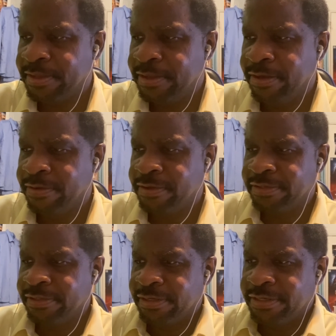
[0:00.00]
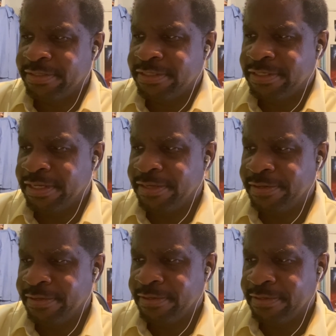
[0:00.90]
on, let's see.
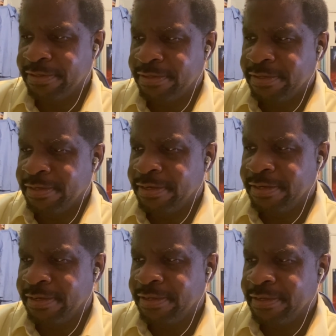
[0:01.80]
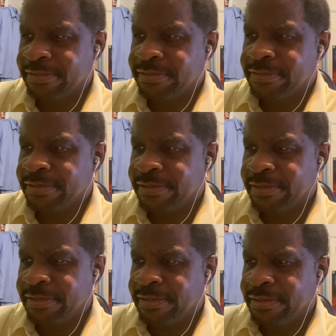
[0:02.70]
That's
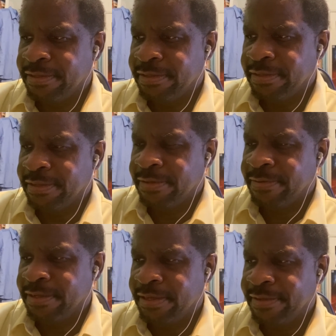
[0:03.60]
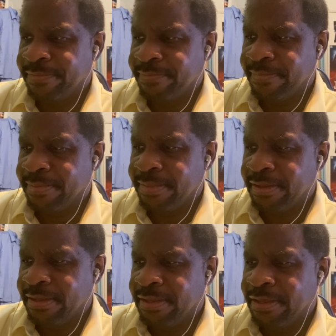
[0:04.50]
okay.
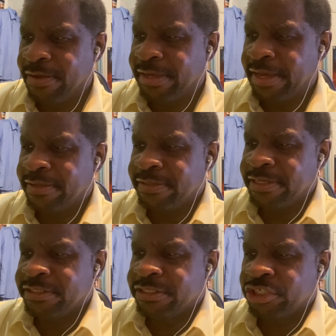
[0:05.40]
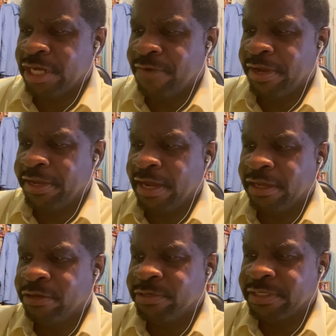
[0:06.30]
Okay, this shot right here, I
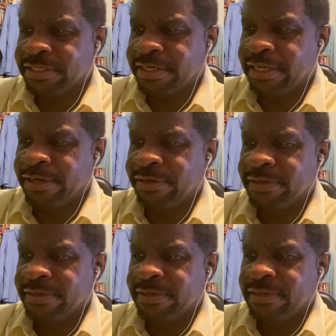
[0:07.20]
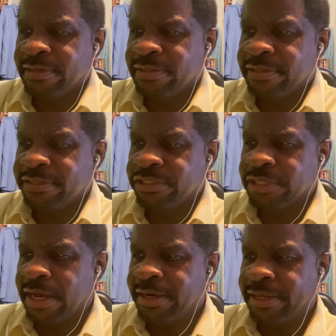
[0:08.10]
included this in here. This
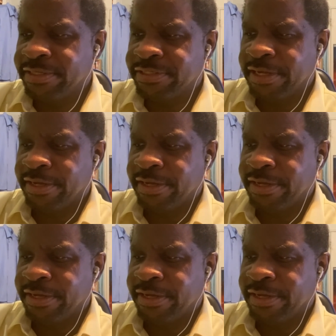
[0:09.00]
shot is